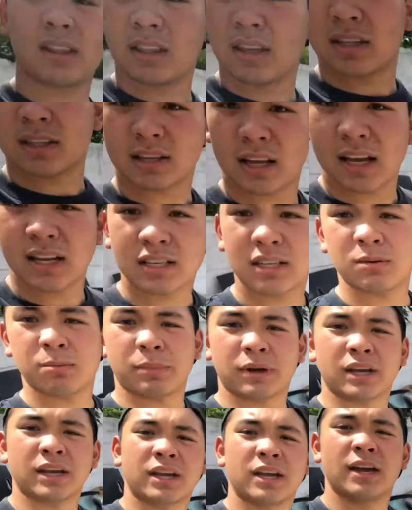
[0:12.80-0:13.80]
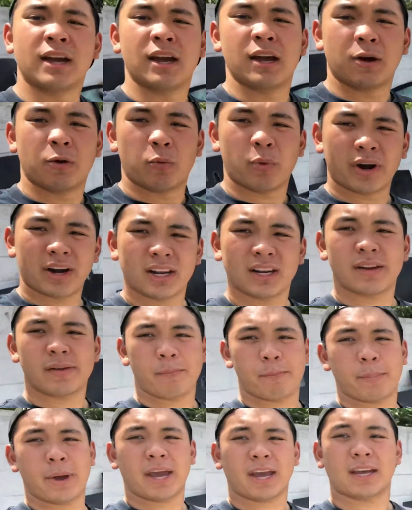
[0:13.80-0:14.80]
this engine bay ready to
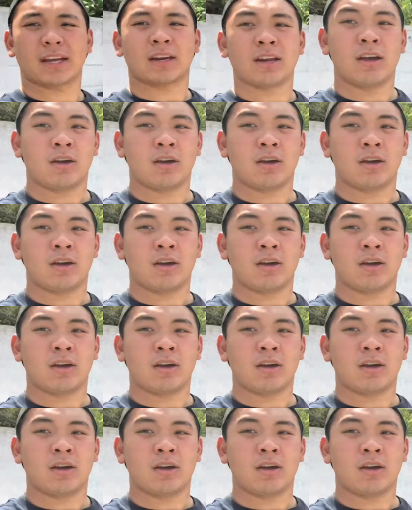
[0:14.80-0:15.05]
paint.